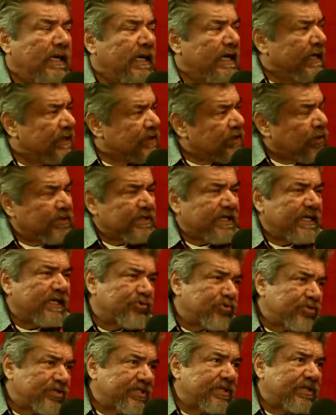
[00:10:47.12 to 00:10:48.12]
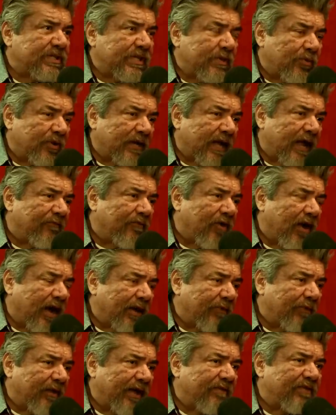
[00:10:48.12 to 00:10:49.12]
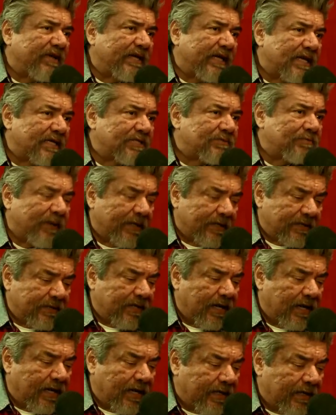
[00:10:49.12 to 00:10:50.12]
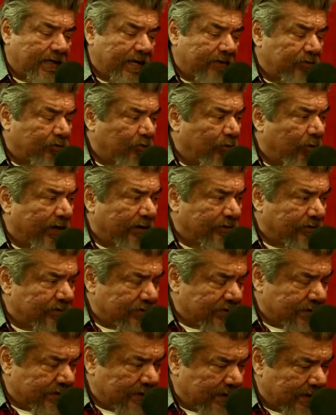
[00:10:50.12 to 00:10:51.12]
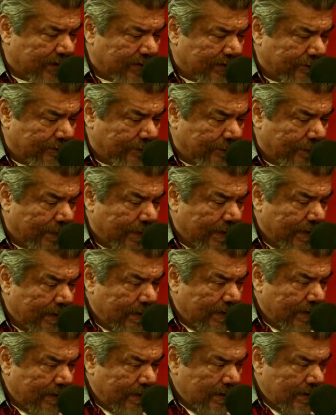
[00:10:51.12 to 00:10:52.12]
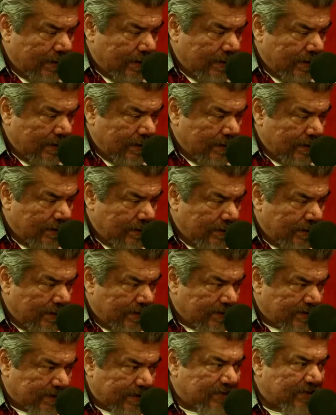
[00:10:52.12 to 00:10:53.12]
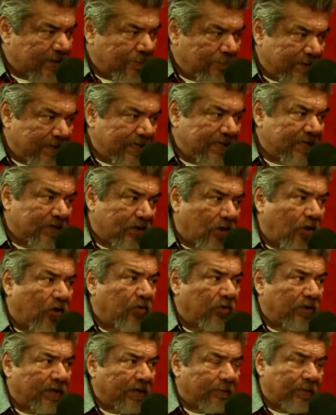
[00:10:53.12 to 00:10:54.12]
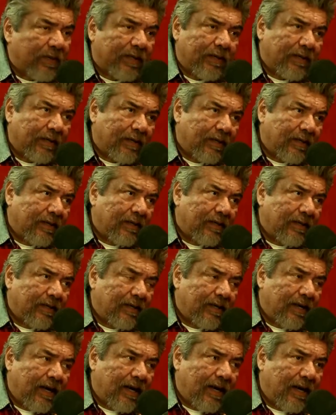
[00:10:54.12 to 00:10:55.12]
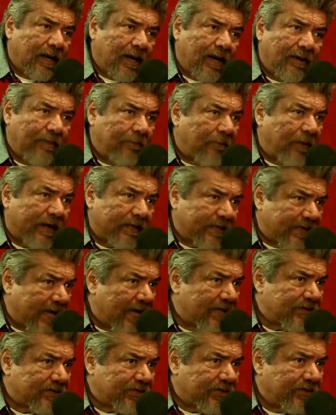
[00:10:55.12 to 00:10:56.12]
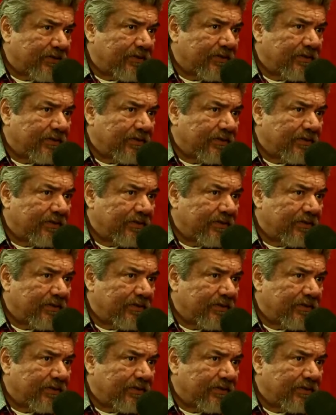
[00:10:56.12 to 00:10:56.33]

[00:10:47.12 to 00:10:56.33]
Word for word: it's always an interesting thing whenever we have a guest, man, Gareth Reynolds. It says comedian only, but podcaster.